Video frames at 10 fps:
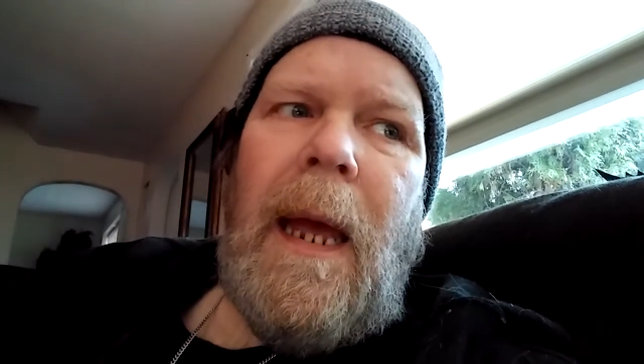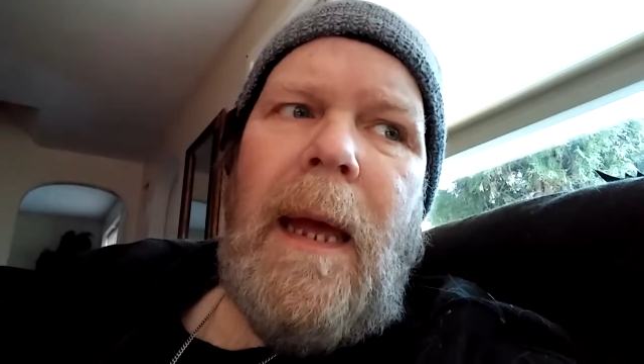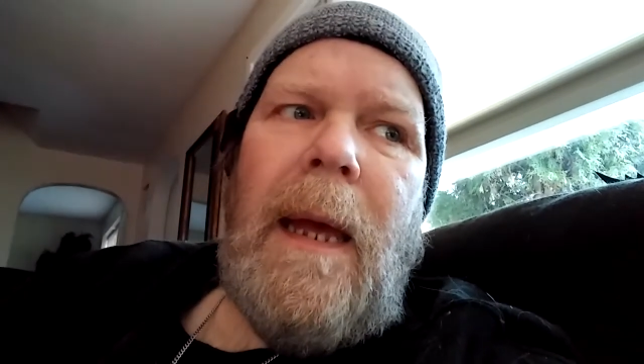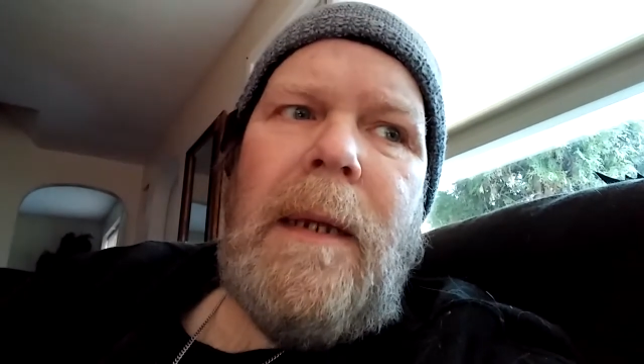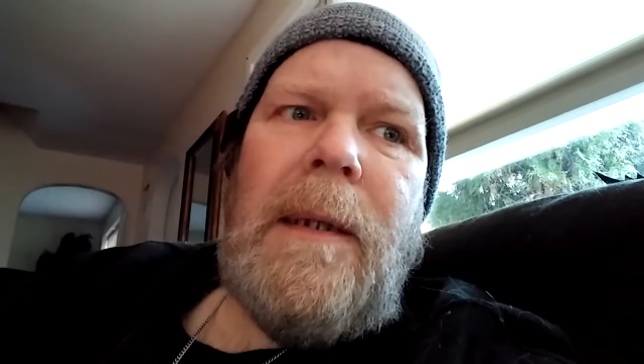
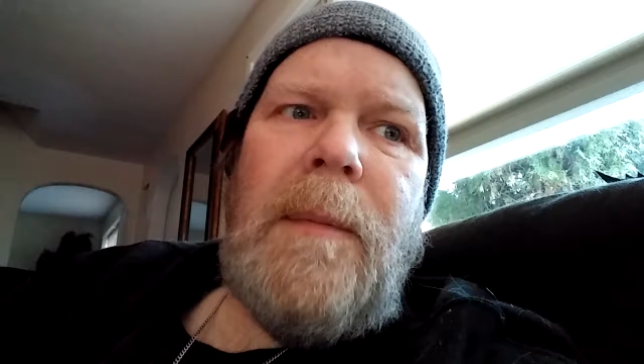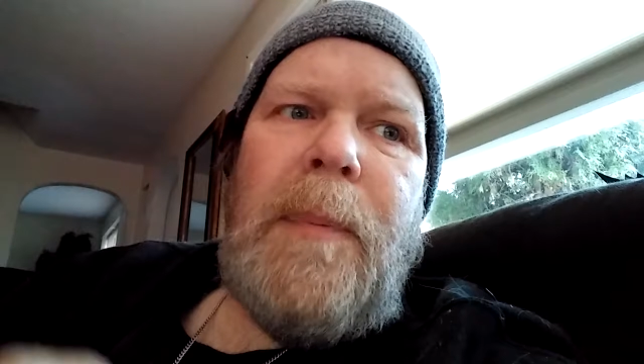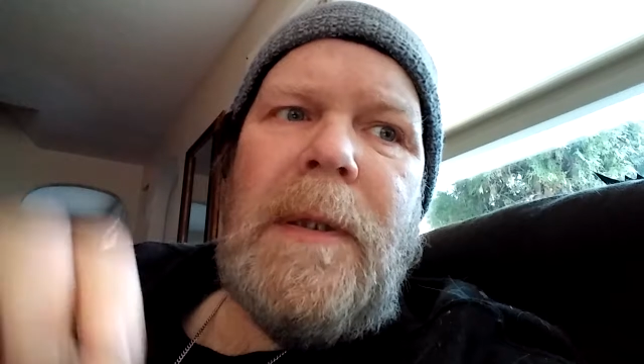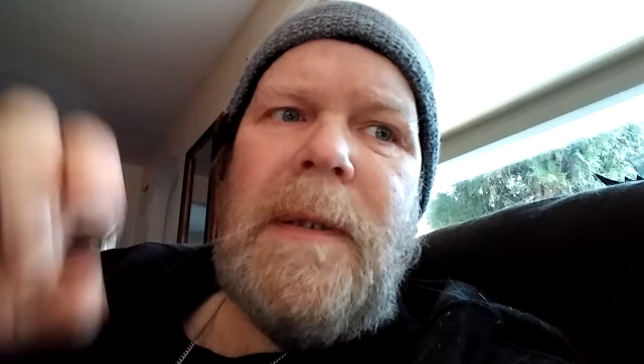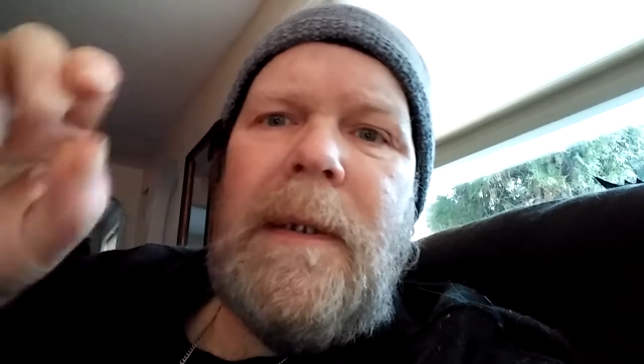And you
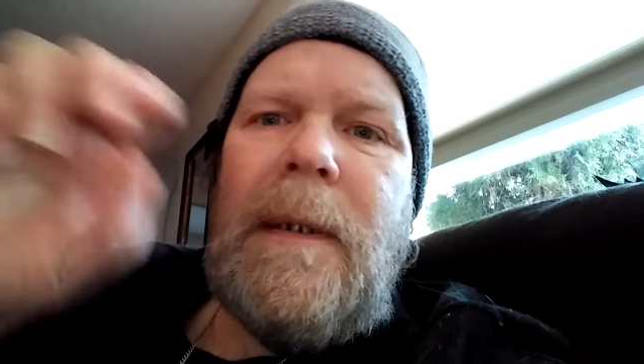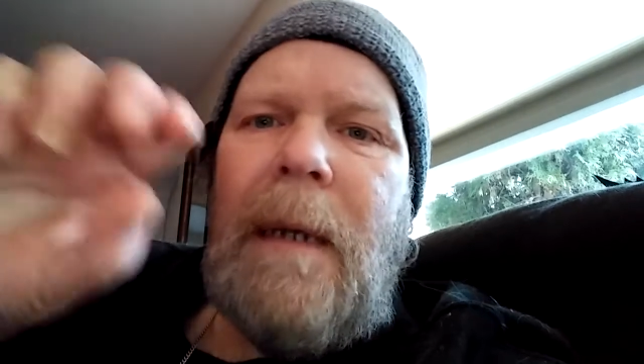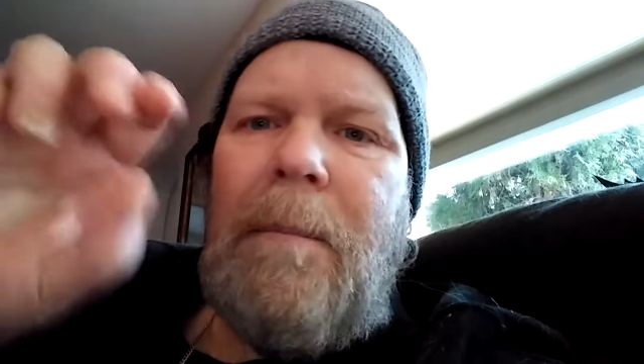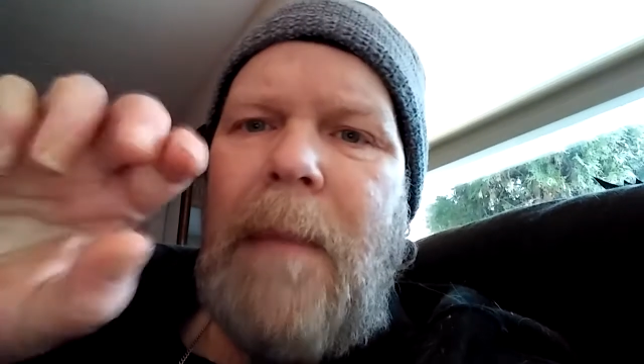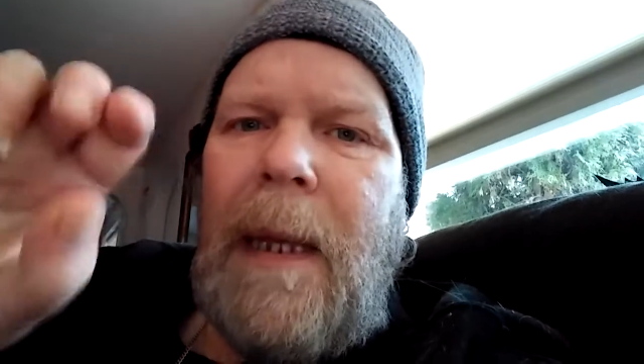put the
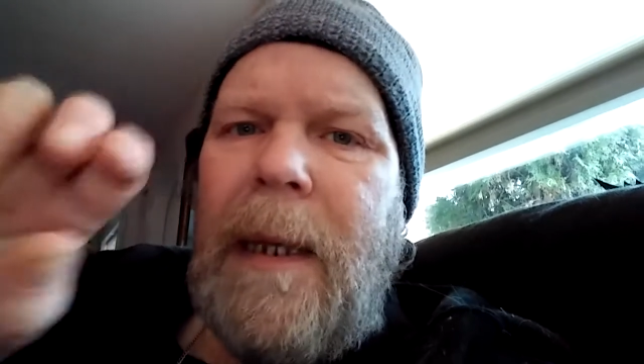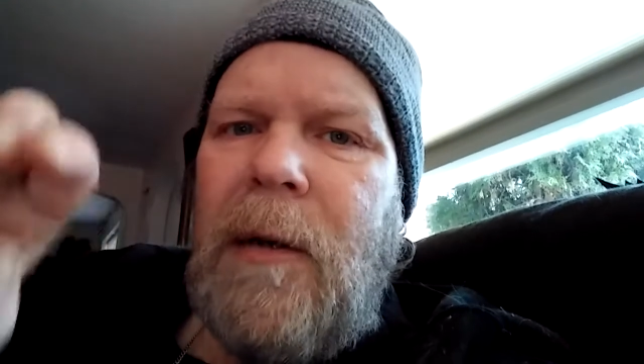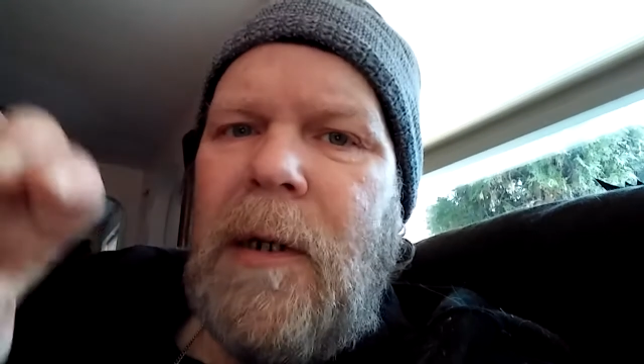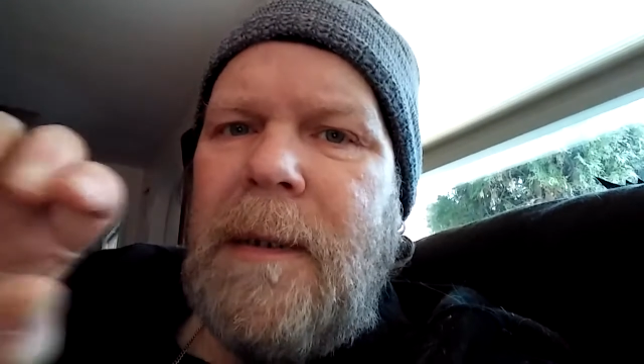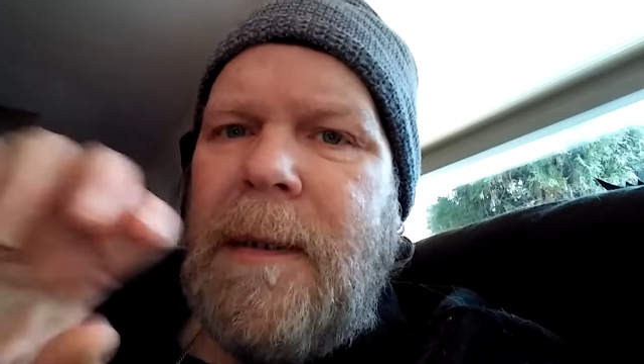nutmeg
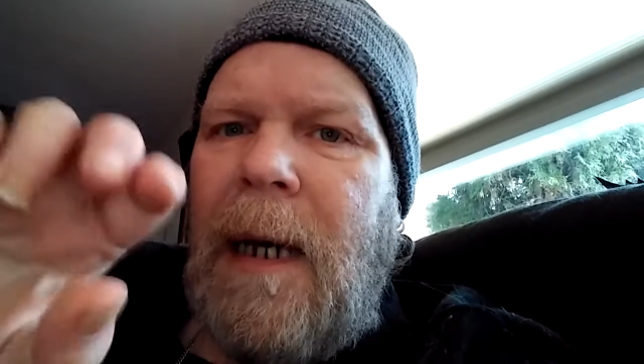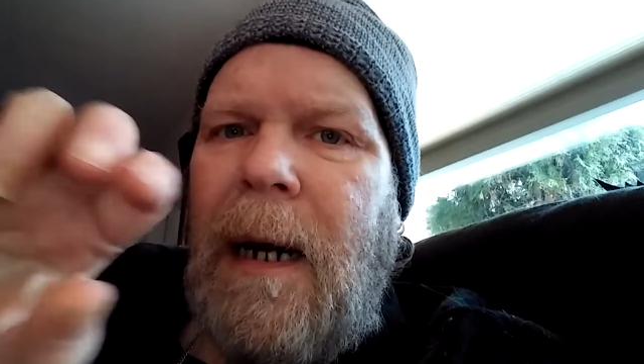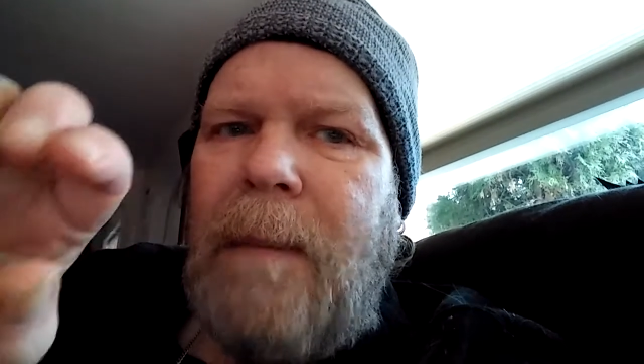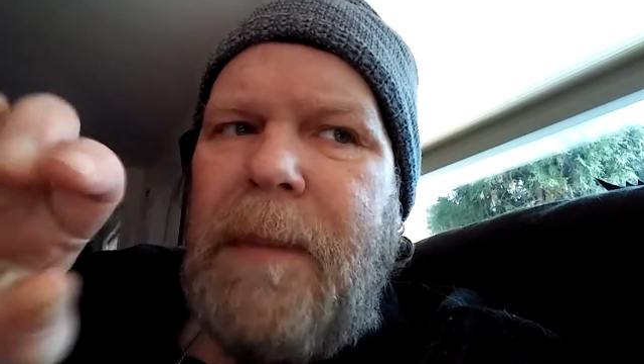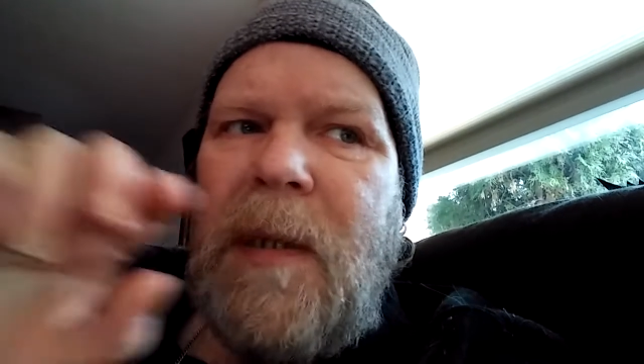on
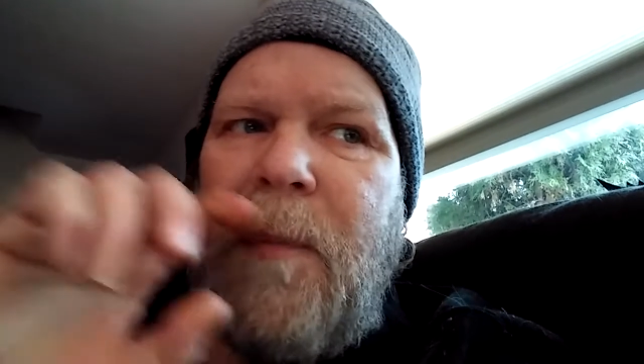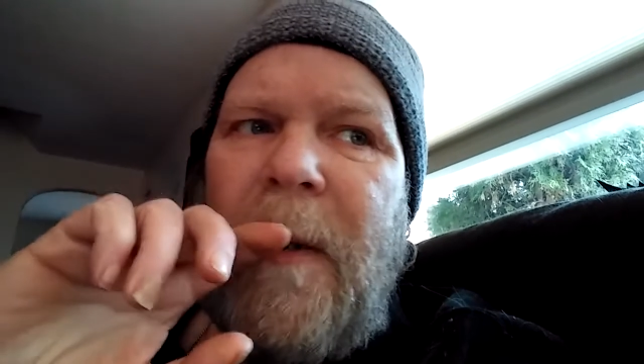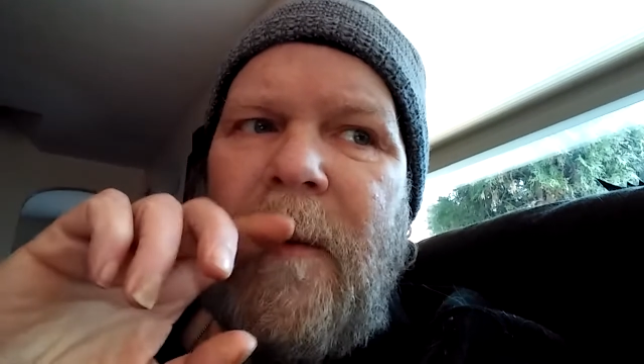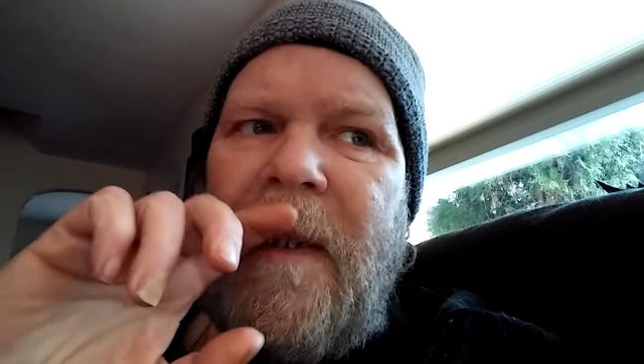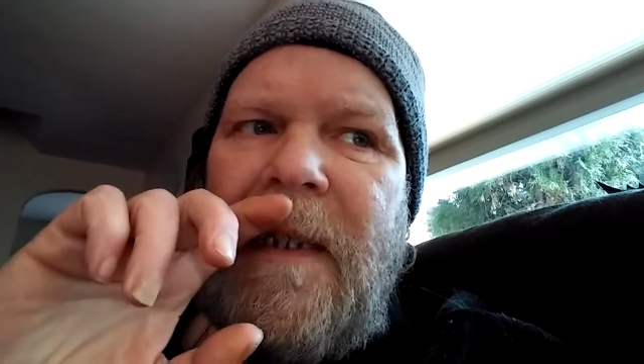top. You
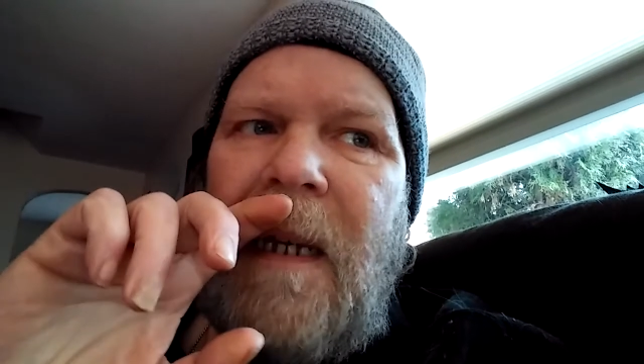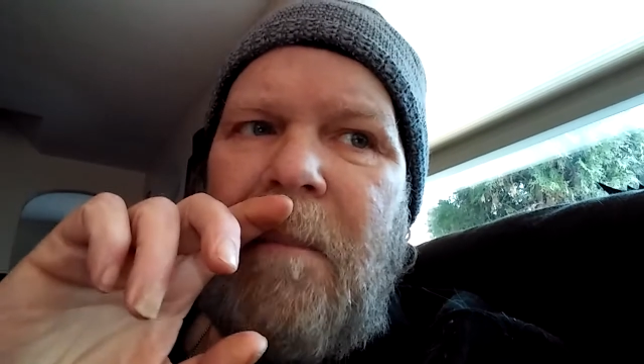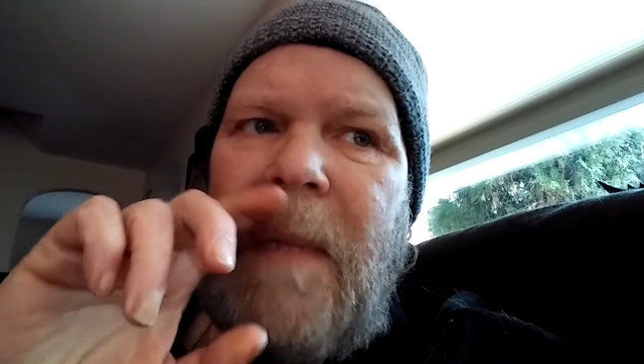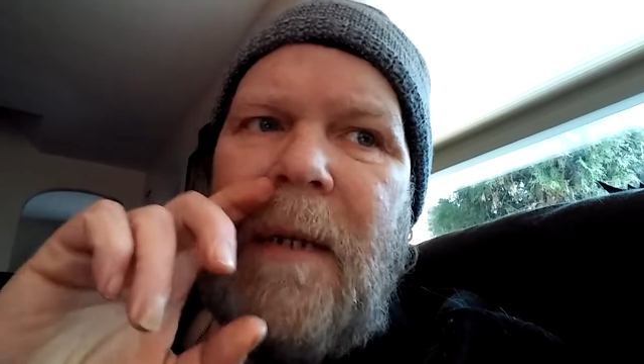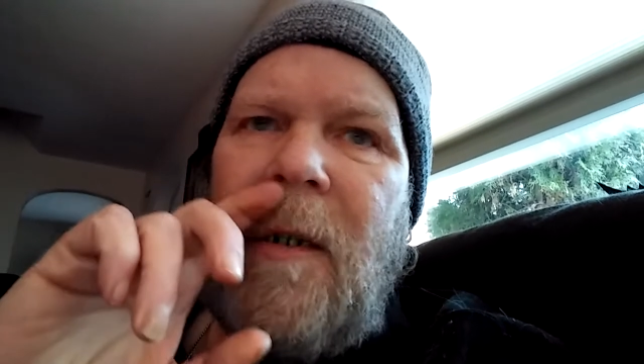sprinkle the
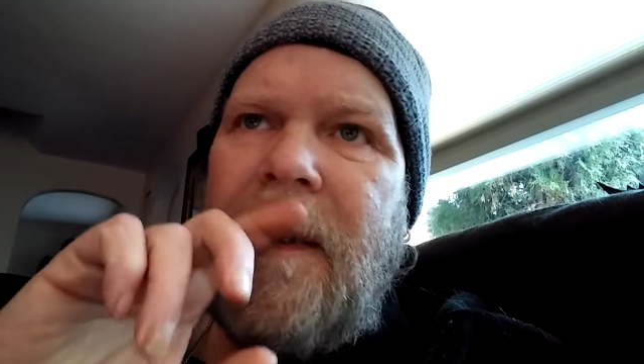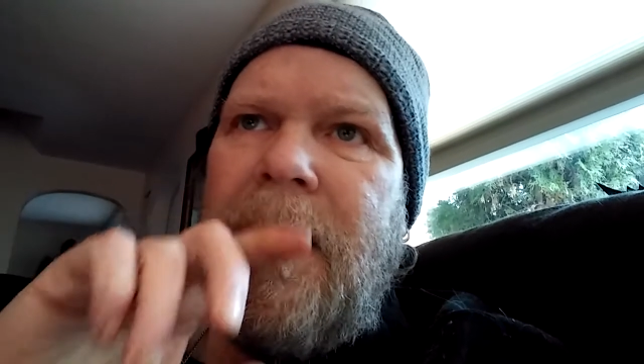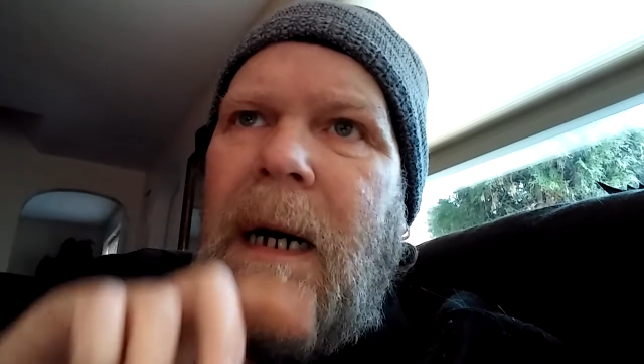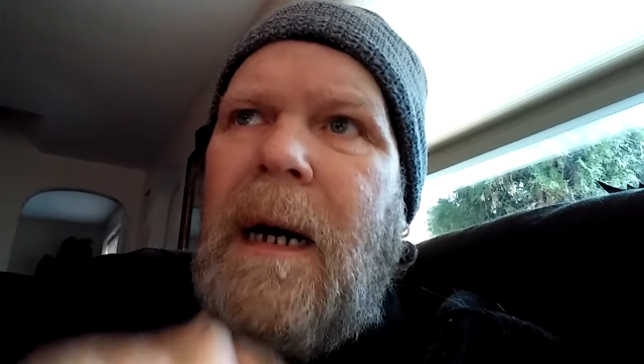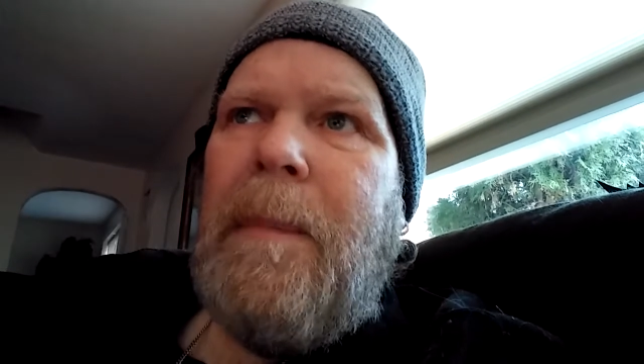nutmeg on
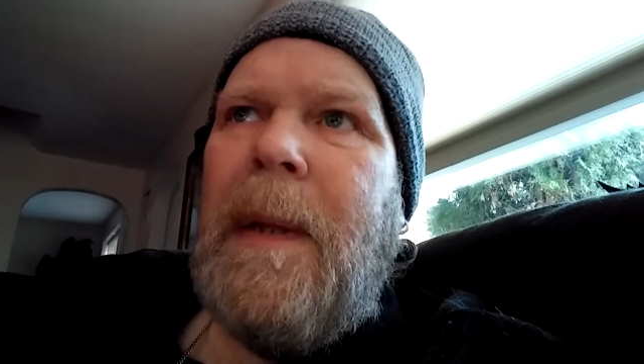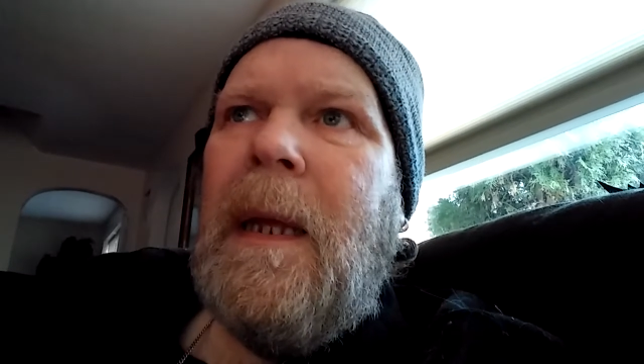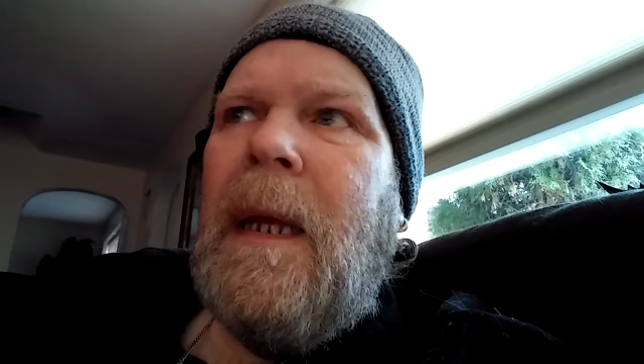top.